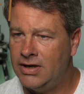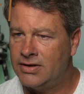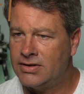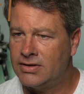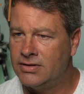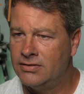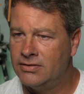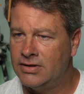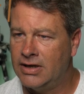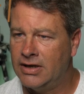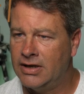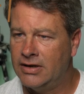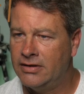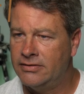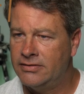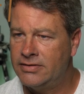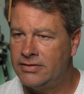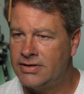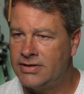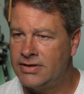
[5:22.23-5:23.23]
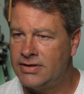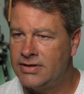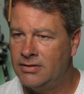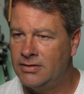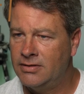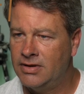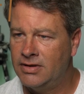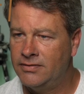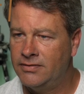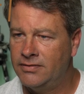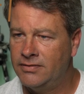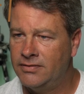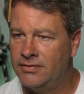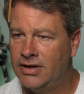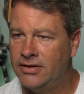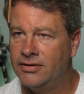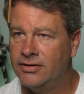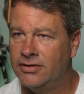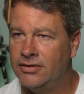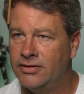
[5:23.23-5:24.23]
down some of the
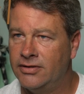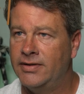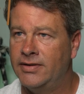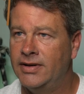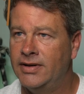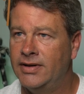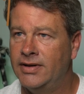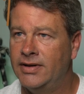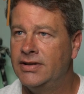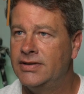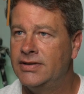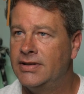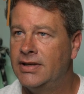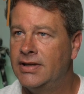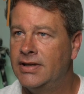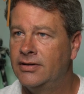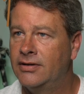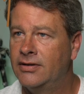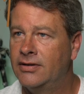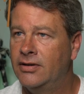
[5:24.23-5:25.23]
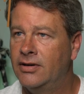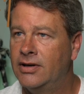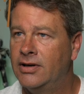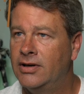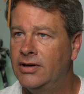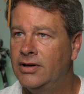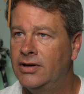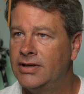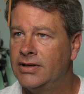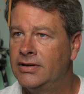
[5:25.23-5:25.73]
other things that are causing